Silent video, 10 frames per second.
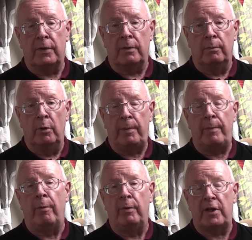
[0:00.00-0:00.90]
more
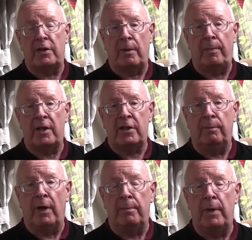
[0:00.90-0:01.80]
people, as they're passing
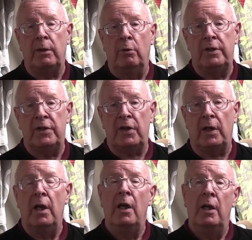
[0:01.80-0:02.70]
by, might notice it,
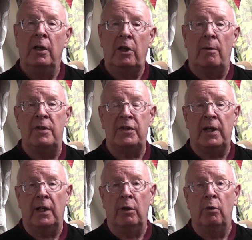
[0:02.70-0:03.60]
come and say
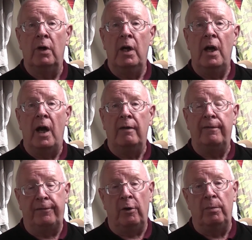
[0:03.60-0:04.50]
hello, and
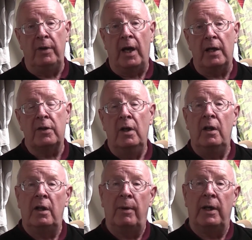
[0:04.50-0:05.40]
from that
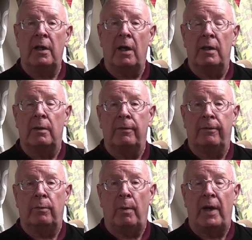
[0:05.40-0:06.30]
we might
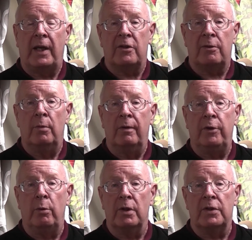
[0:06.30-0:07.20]
get some more
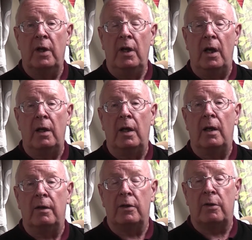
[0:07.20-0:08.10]
viewers
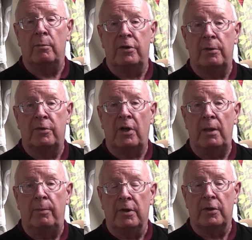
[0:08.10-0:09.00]
and some more
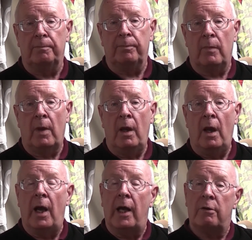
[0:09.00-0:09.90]
subscribers.
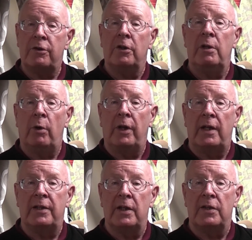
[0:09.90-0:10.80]
And I'll show you what
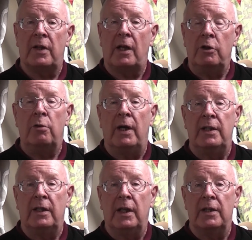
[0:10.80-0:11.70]
that new
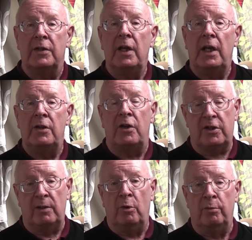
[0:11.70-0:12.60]
idea is, in
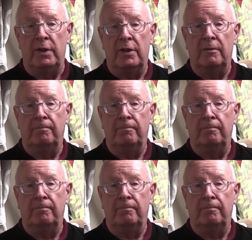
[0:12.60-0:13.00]
just a moment.